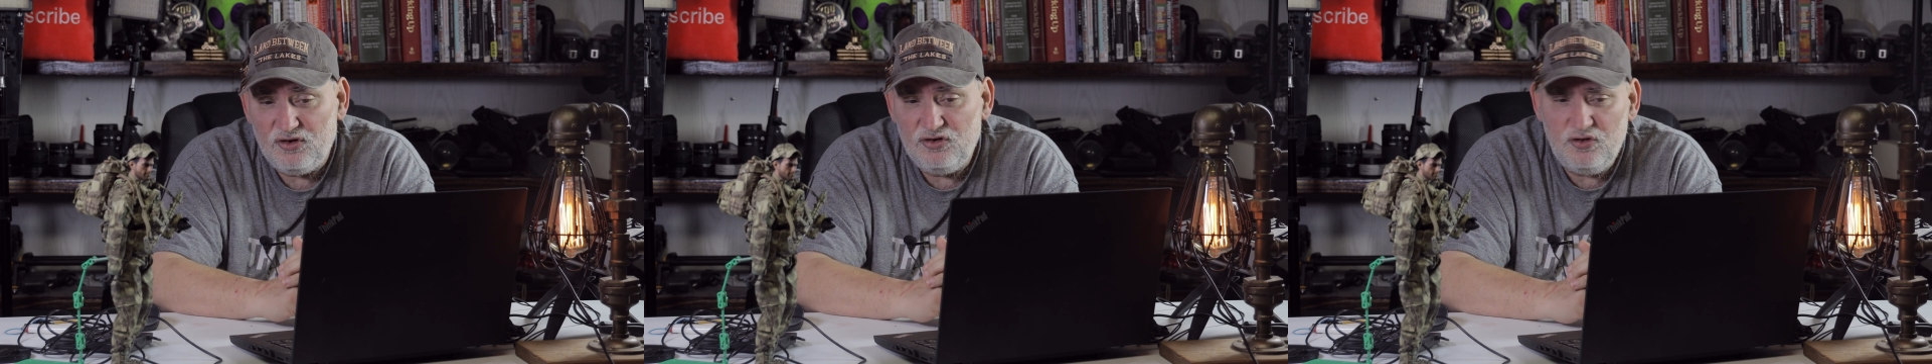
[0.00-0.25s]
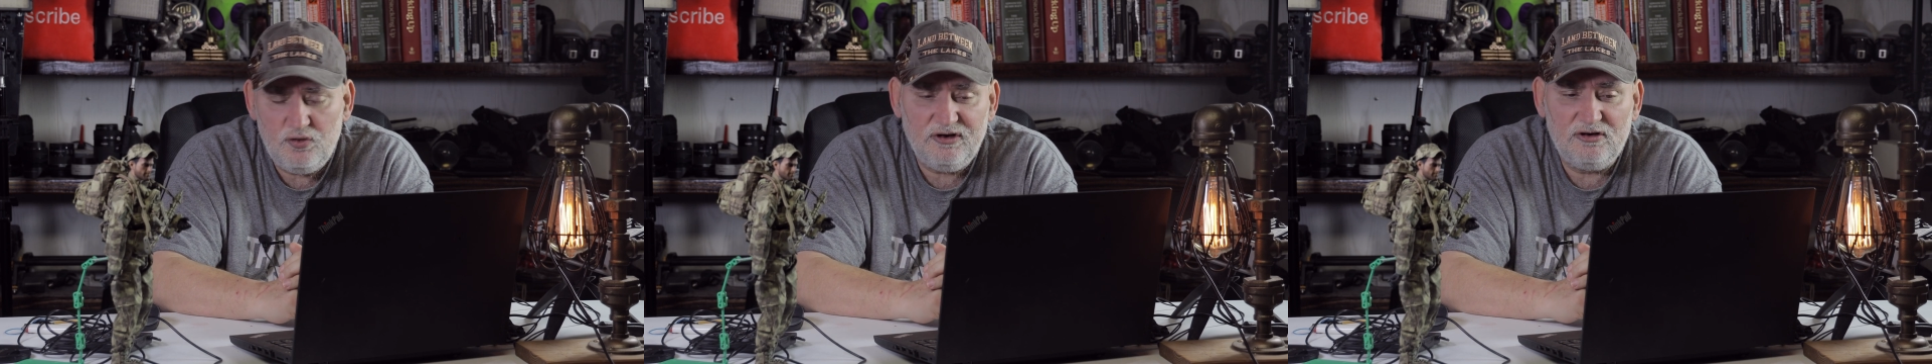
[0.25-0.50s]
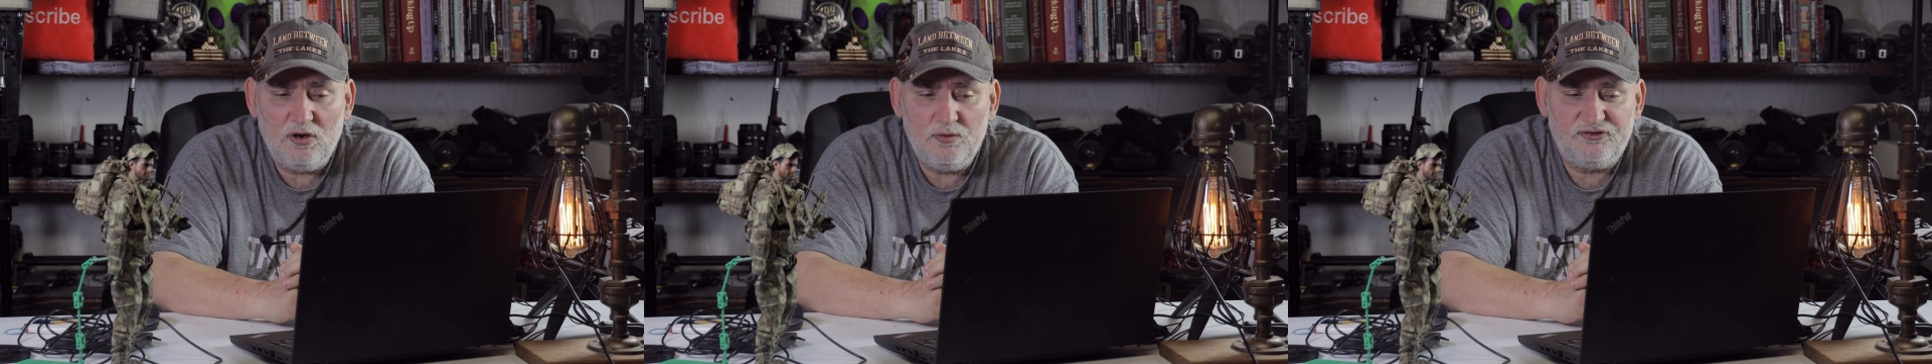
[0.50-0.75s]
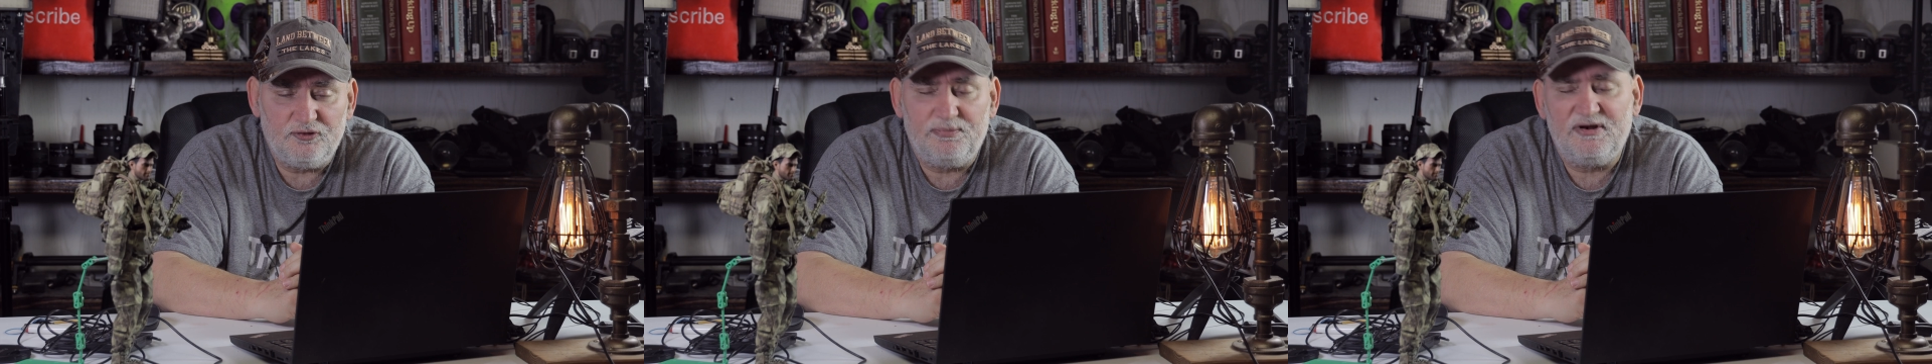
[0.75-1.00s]
you could
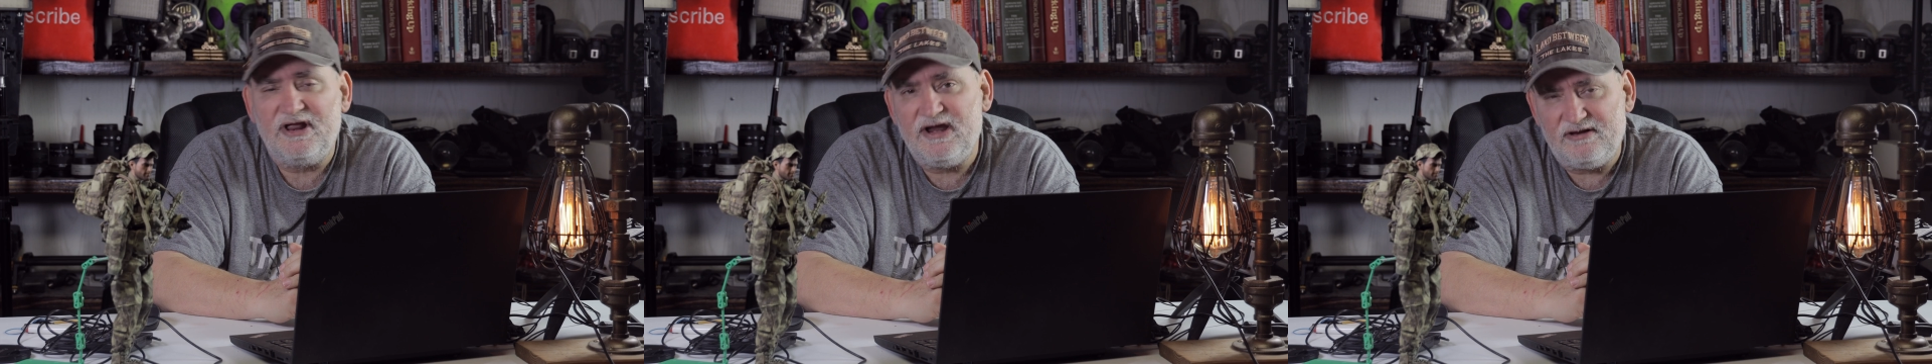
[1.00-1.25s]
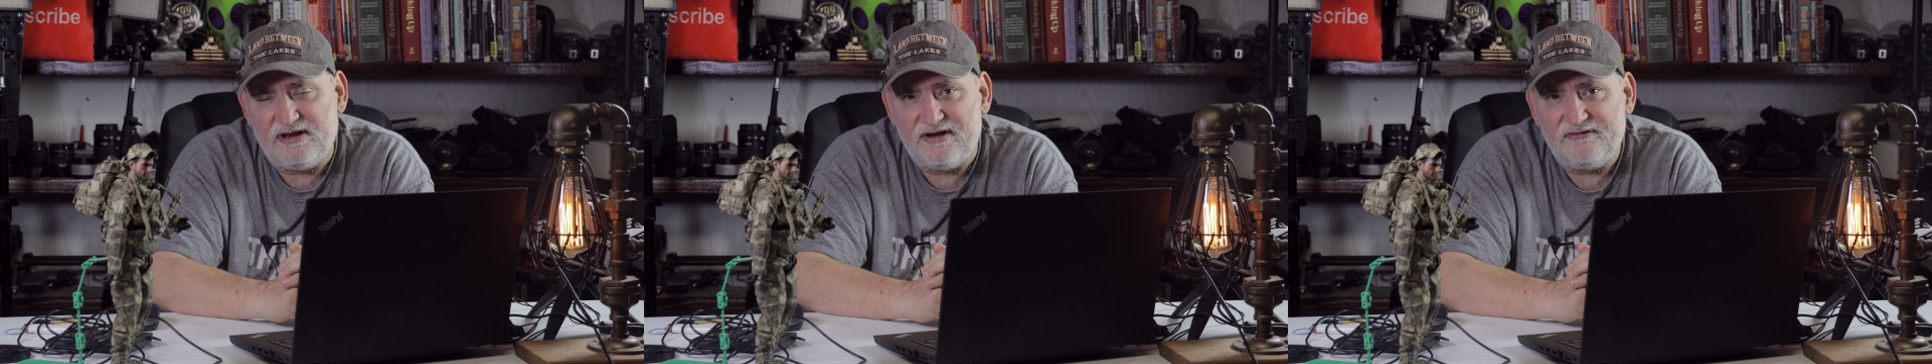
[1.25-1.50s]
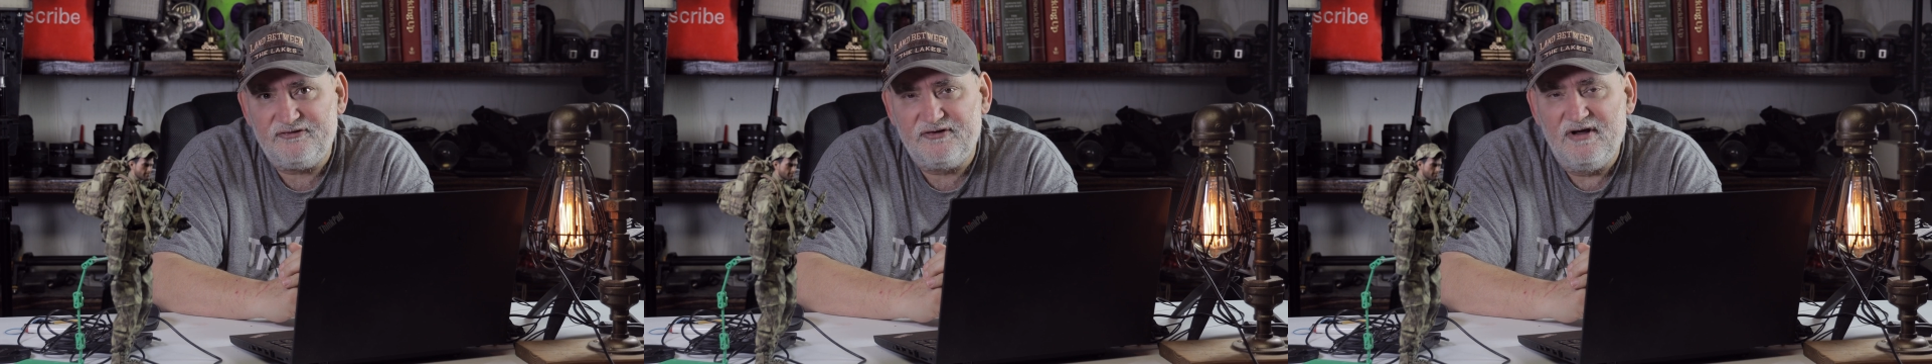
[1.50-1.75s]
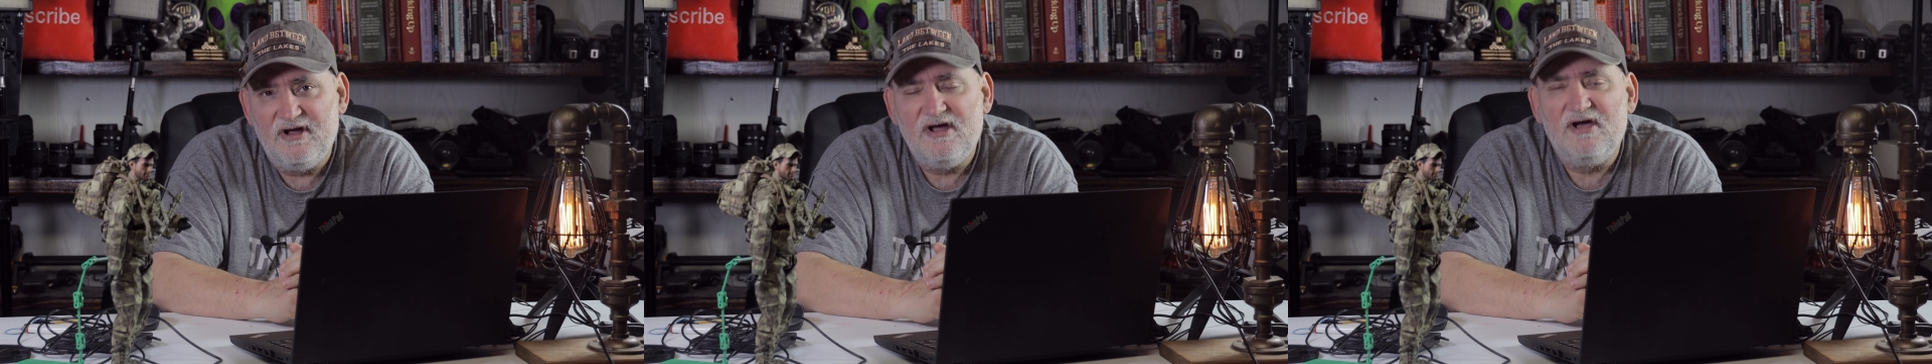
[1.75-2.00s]
load your playlist,
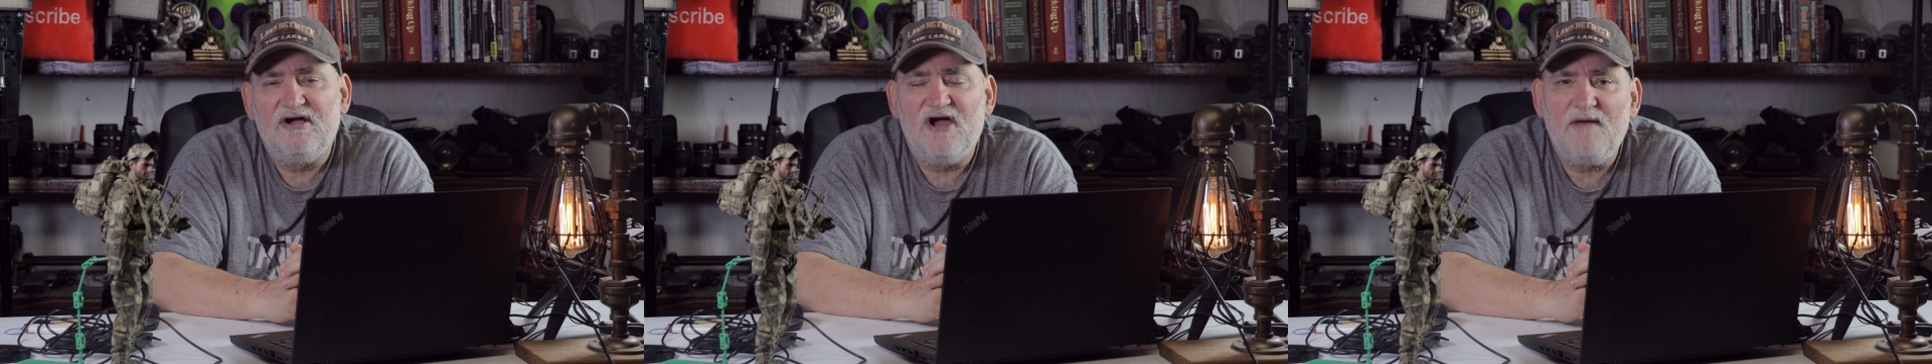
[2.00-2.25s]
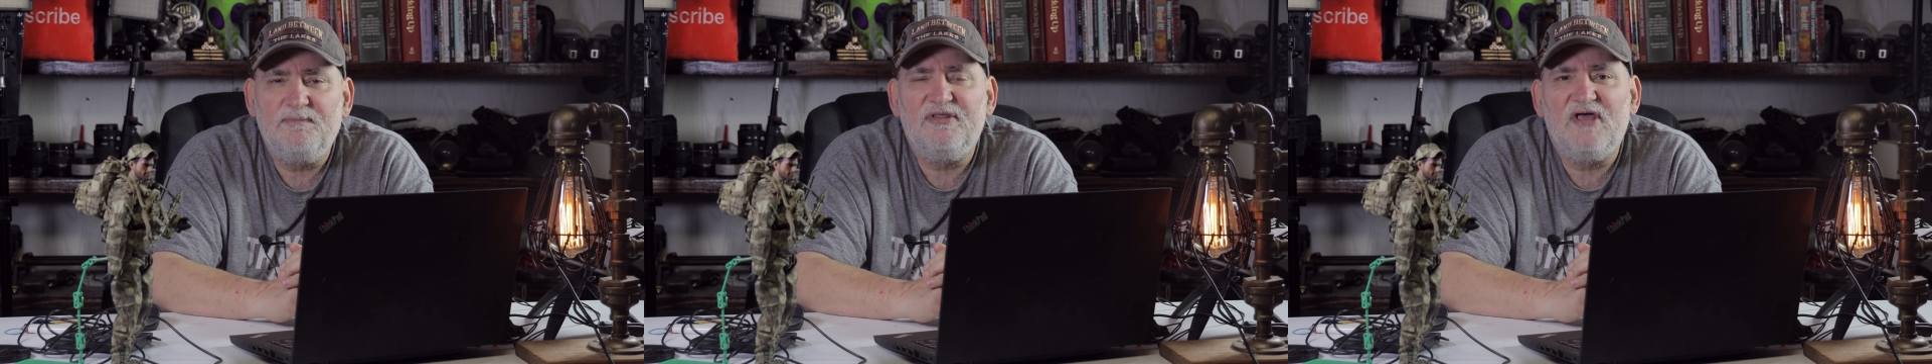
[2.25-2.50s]
copy